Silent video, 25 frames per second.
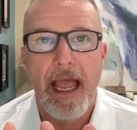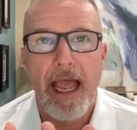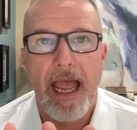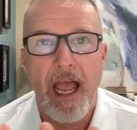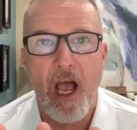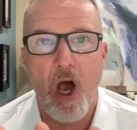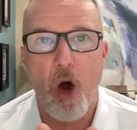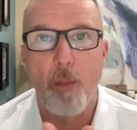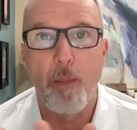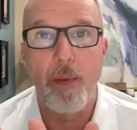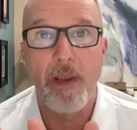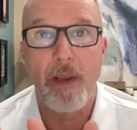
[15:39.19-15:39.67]

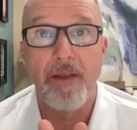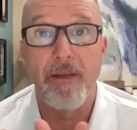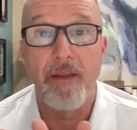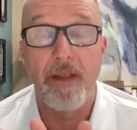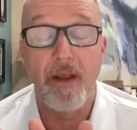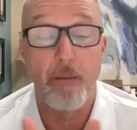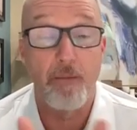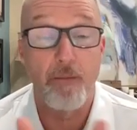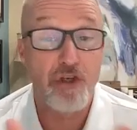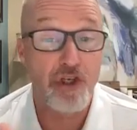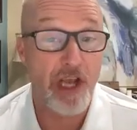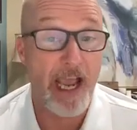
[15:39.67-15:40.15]
helping
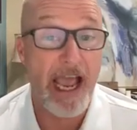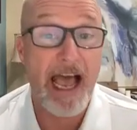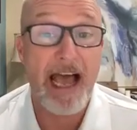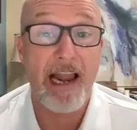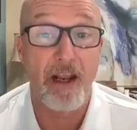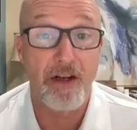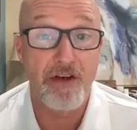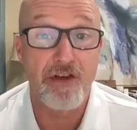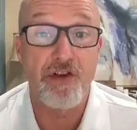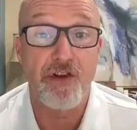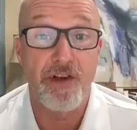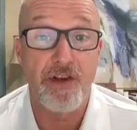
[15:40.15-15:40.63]
them
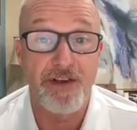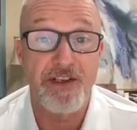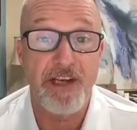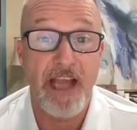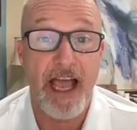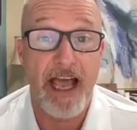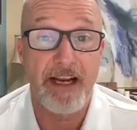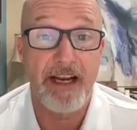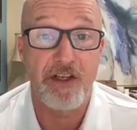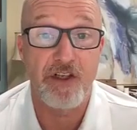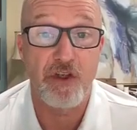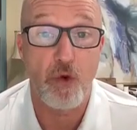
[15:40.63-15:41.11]
challenge the
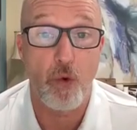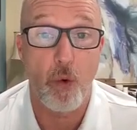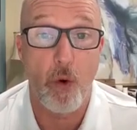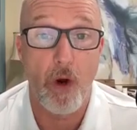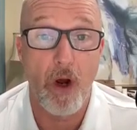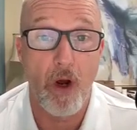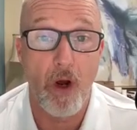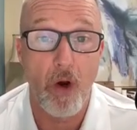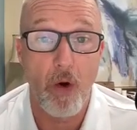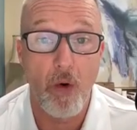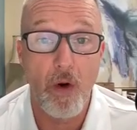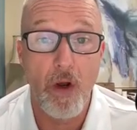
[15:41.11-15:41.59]
status
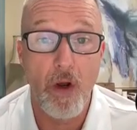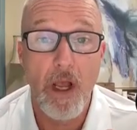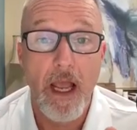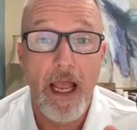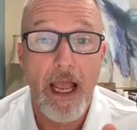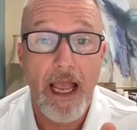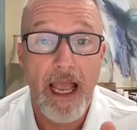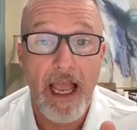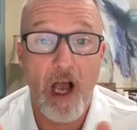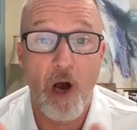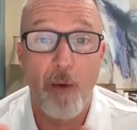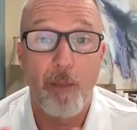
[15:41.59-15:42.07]
quo,
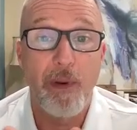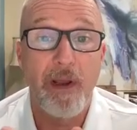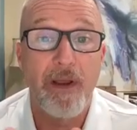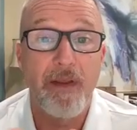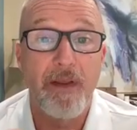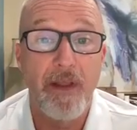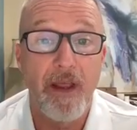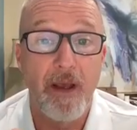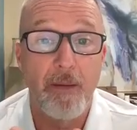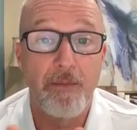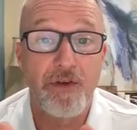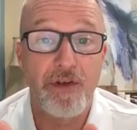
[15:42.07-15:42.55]

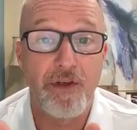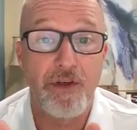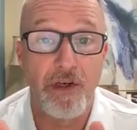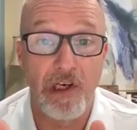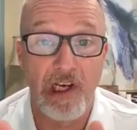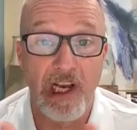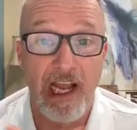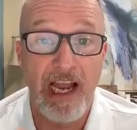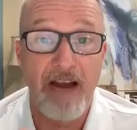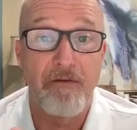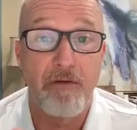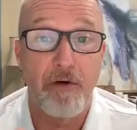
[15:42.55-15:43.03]
helping them to
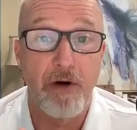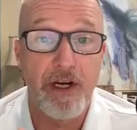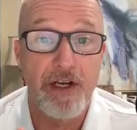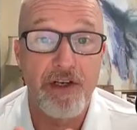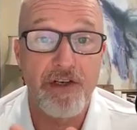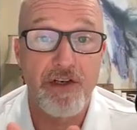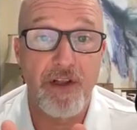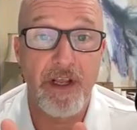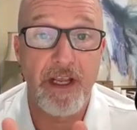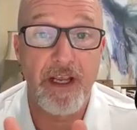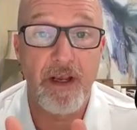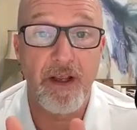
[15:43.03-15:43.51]

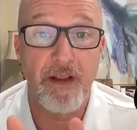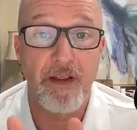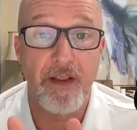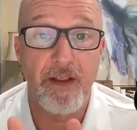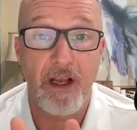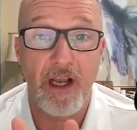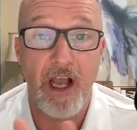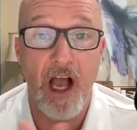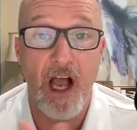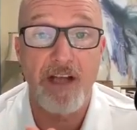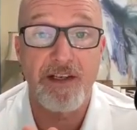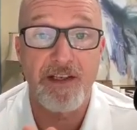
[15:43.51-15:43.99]
leverage the
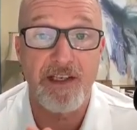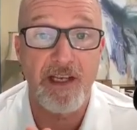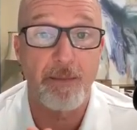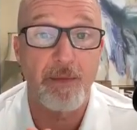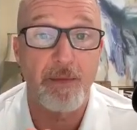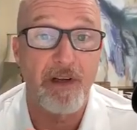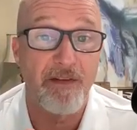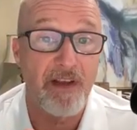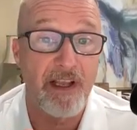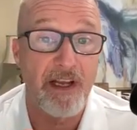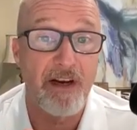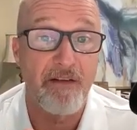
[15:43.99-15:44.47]
the
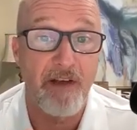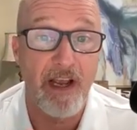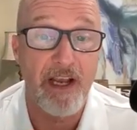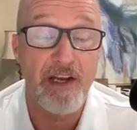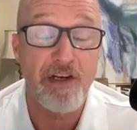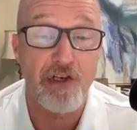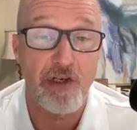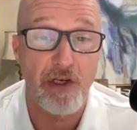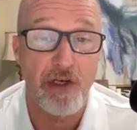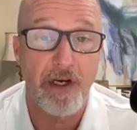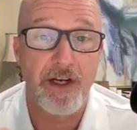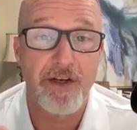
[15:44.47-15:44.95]
concept of
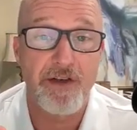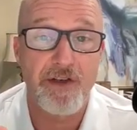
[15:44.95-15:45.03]
innovation.